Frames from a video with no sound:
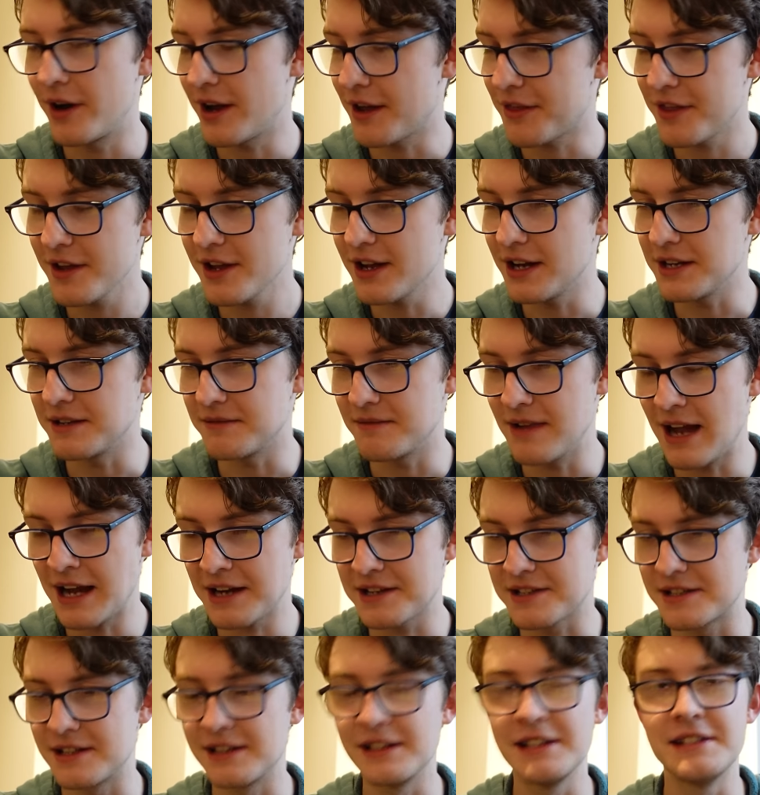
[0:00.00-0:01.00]
I think I
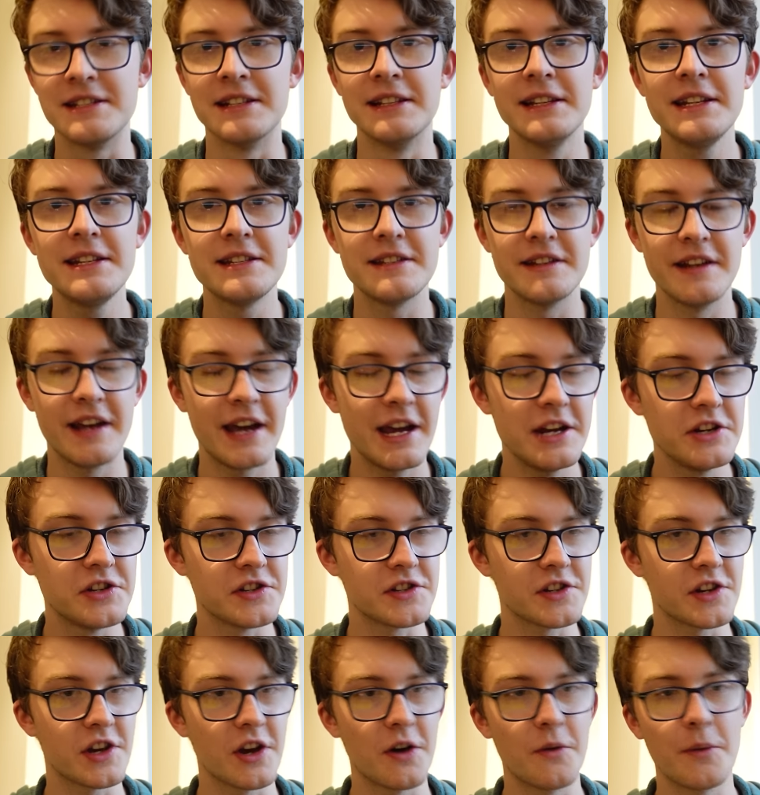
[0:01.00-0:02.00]
accidentally deleted it
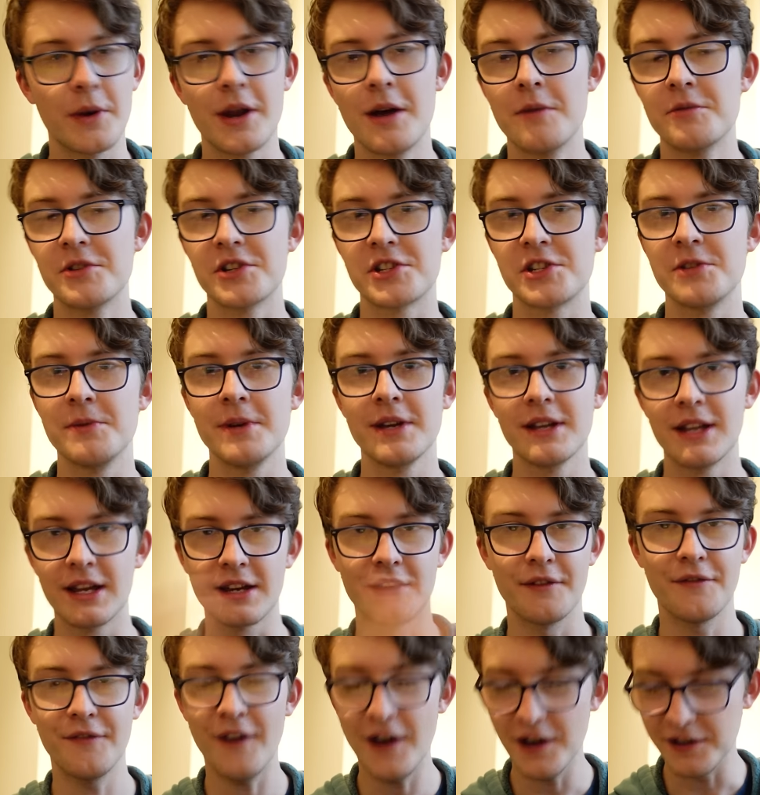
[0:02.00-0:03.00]
ages ago when I was just doing like
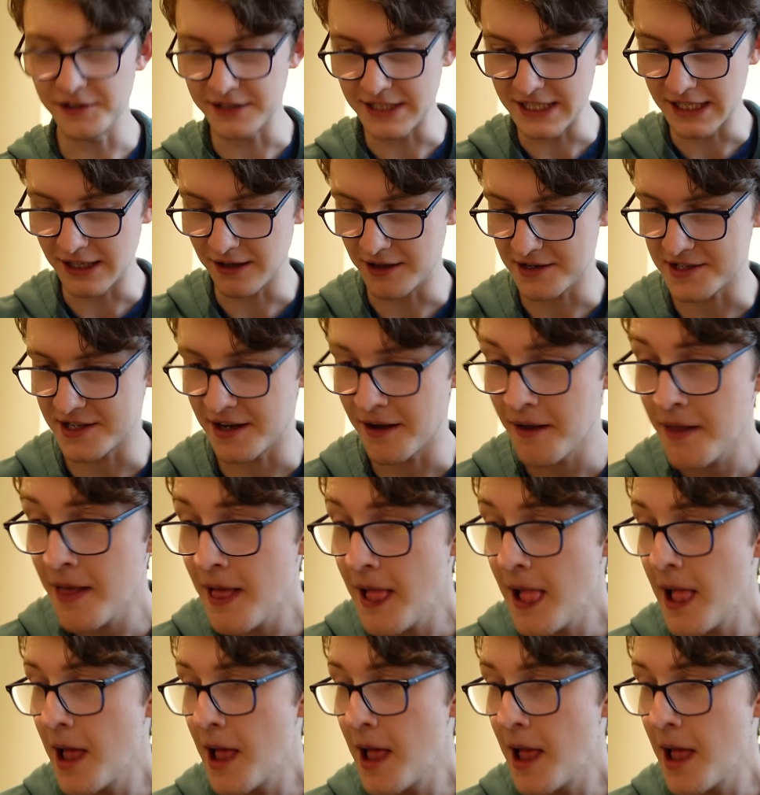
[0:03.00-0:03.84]
a file declutter.